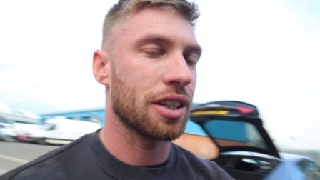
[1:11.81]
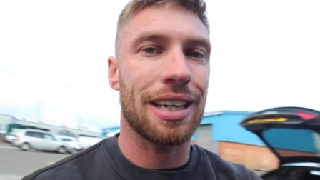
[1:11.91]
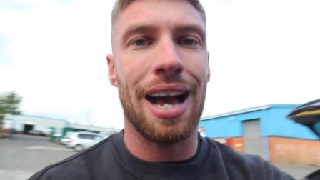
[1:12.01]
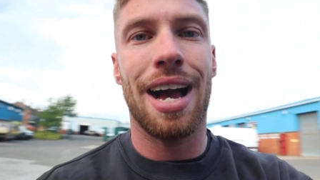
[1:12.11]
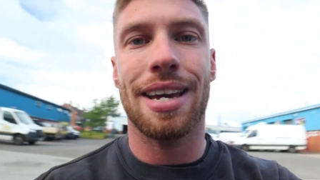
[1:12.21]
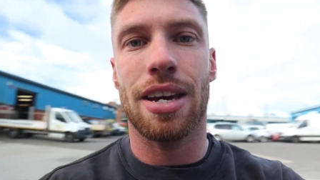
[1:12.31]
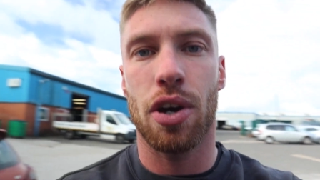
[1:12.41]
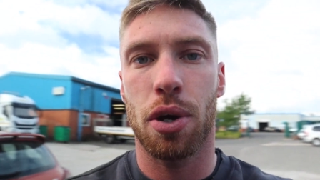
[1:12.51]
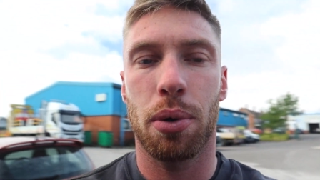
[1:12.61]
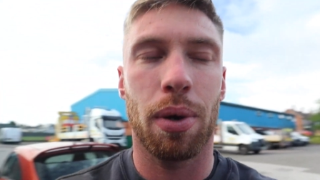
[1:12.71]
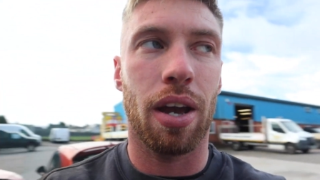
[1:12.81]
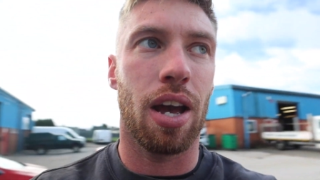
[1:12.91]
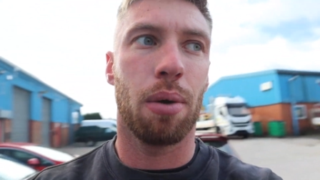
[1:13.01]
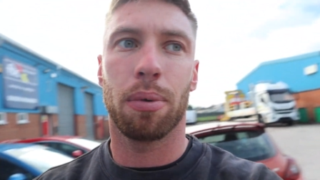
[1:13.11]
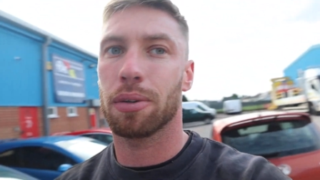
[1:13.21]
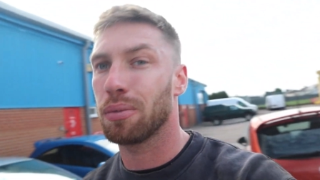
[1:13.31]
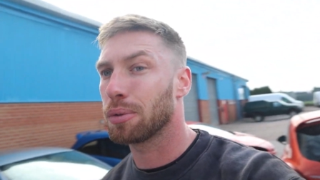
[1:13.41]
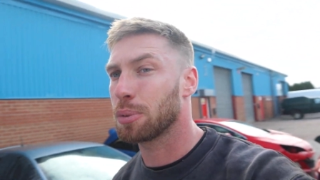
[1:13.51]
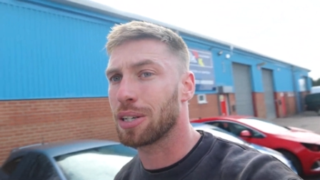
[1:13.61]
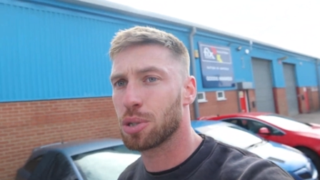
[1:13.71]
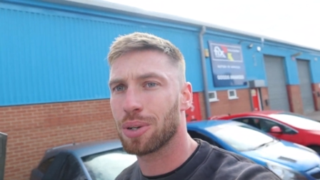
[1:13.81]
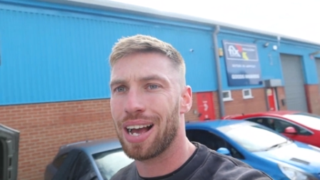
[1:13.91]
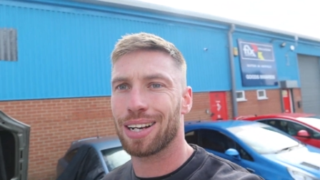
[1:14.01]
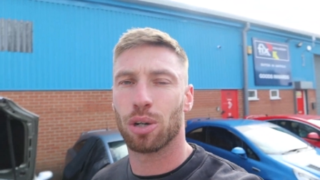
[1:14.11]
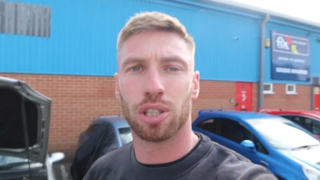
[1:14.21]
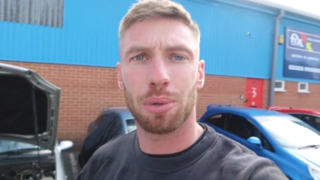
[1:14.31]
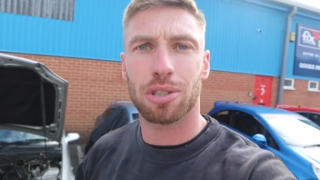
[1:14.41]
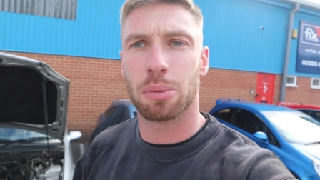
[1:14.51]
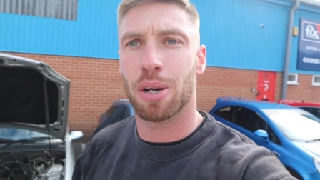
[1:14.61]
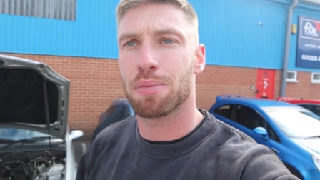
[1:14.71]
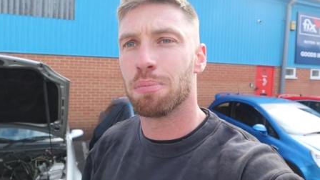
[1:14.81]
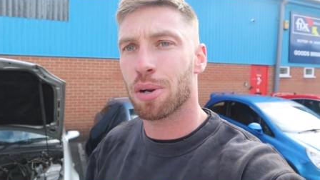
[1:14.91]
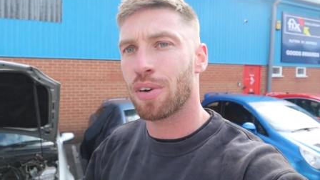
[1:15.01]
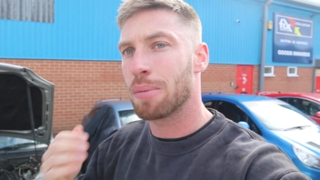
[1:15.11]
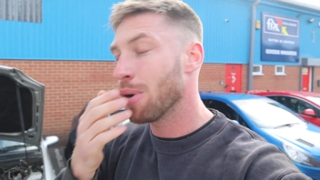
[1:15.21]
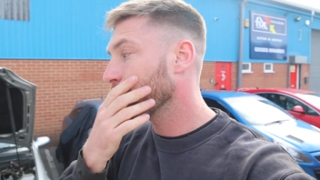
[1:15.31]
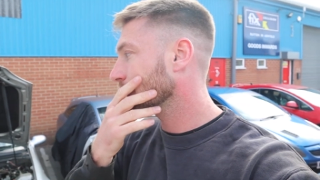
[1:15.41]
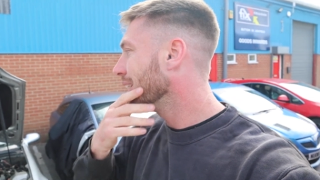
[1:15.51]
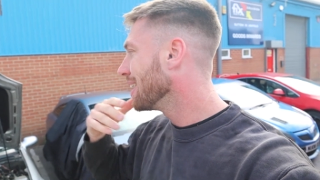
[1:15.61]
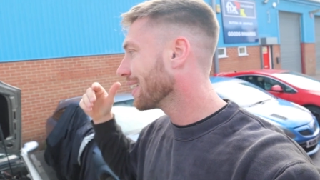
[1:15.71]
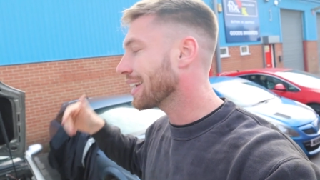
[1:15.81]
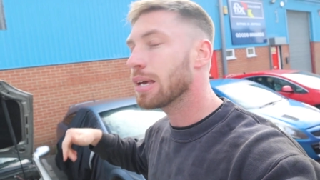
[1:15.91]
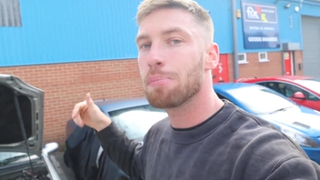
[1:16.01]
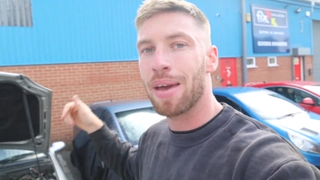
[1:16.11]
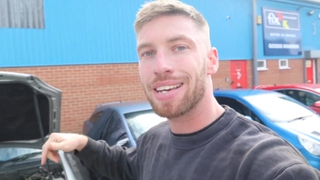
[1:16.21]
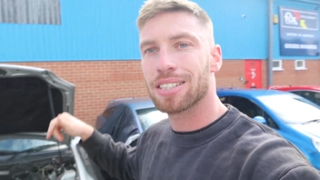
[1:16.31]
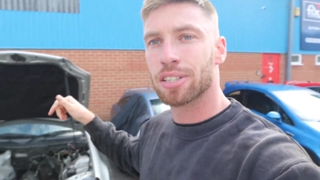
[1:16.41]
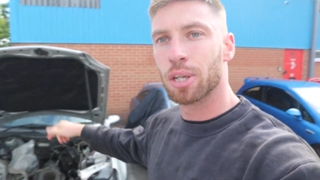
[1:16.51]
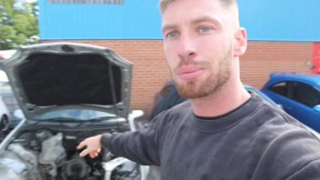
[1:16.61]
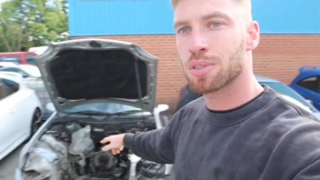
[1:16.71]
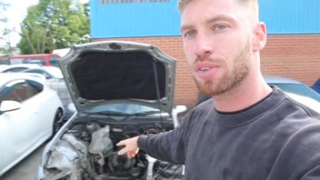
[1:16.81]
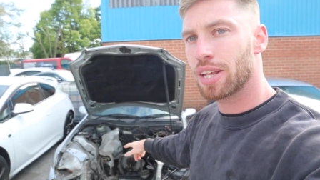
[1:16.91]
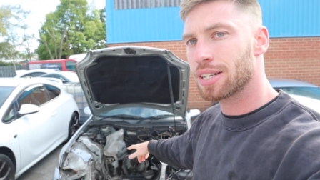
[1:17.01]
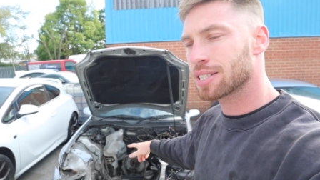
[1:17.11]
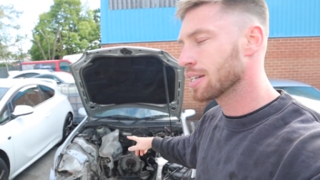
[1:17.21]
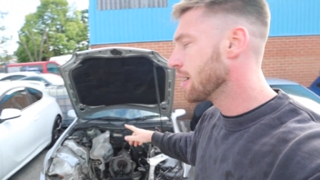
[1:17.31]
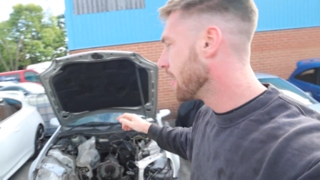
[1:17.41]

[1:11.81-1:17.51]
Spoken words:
the guy who, we're speaking to a guy called Lewis from Modified Mercs. He makes looms for this.